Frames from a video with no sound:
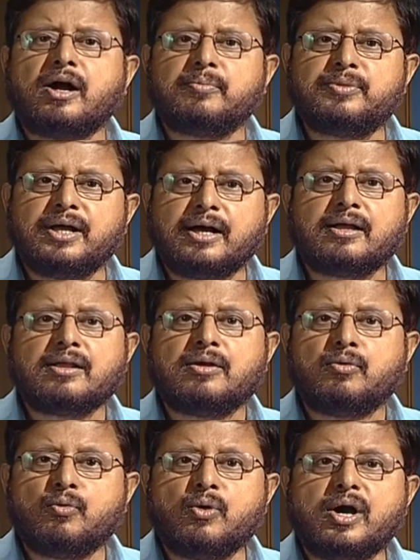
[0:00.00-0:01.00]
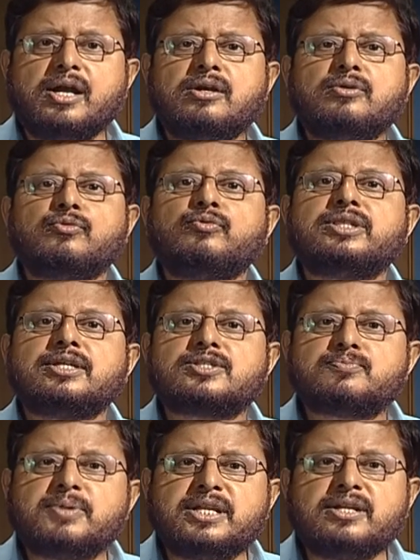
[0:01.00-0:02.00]
of the world with a
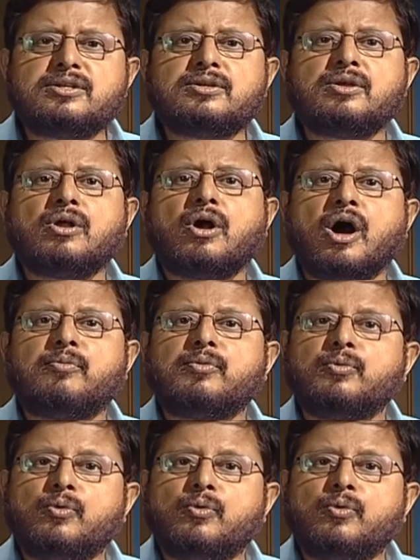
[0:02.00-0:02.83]
spirit of